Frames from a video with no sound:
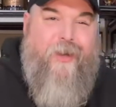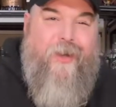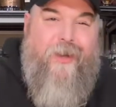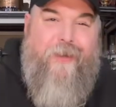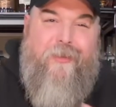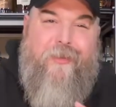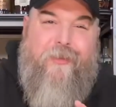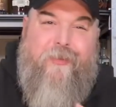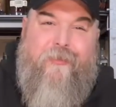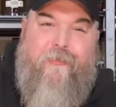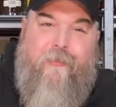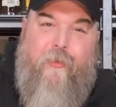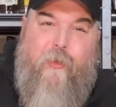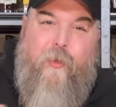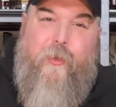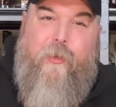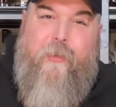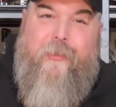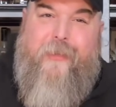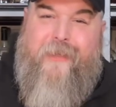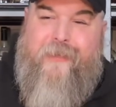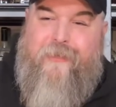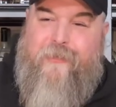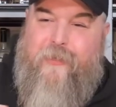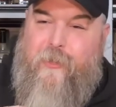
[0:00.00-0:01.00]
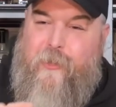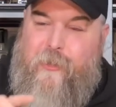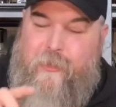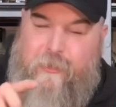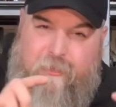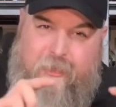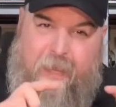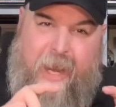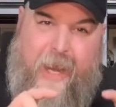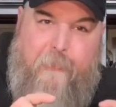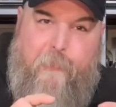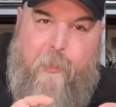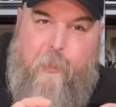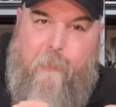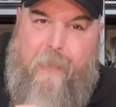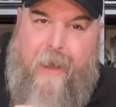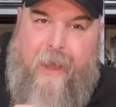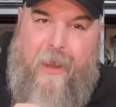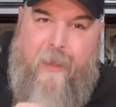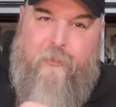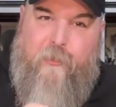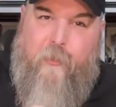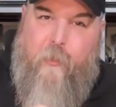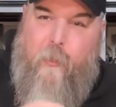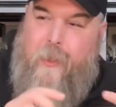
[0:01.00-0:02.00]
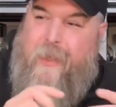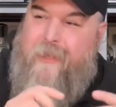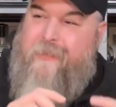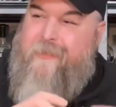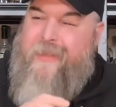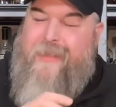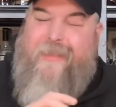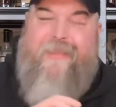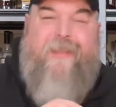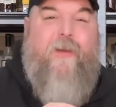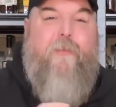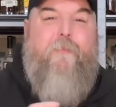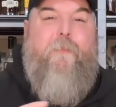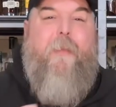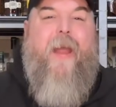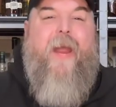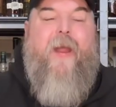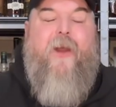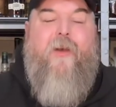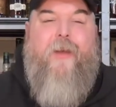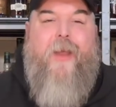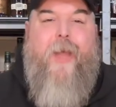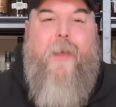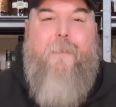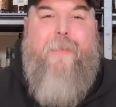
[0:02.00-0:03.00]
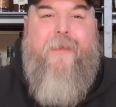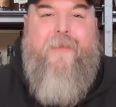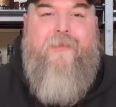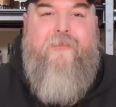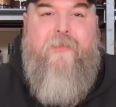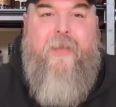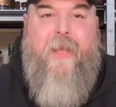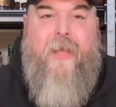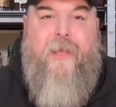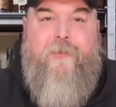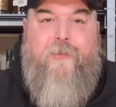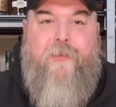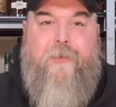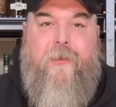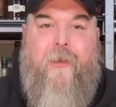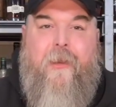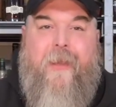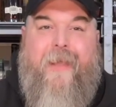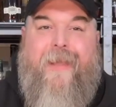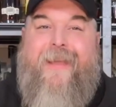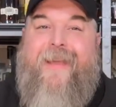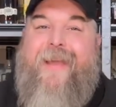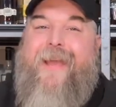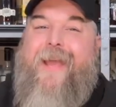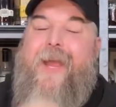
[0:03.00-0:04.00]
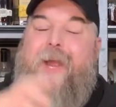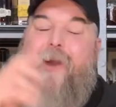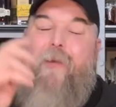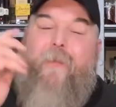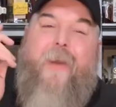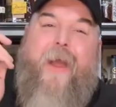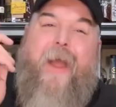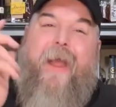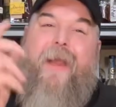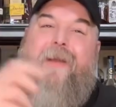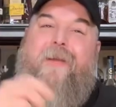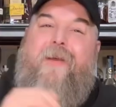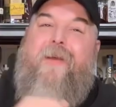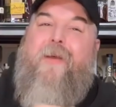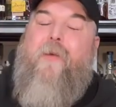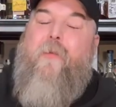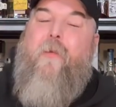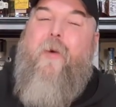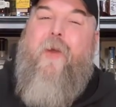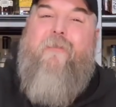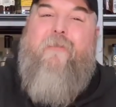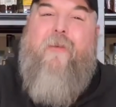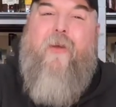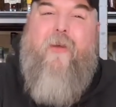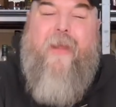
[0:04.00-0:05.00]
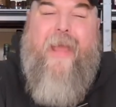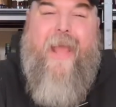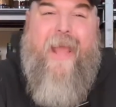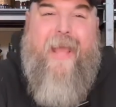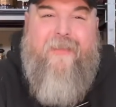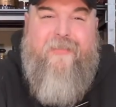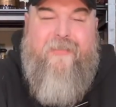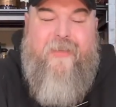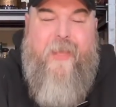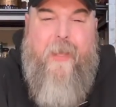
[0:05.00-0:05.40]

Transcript: here that's full of these little sample bottles of whiskey. They're paired up intentionally, right? One of our last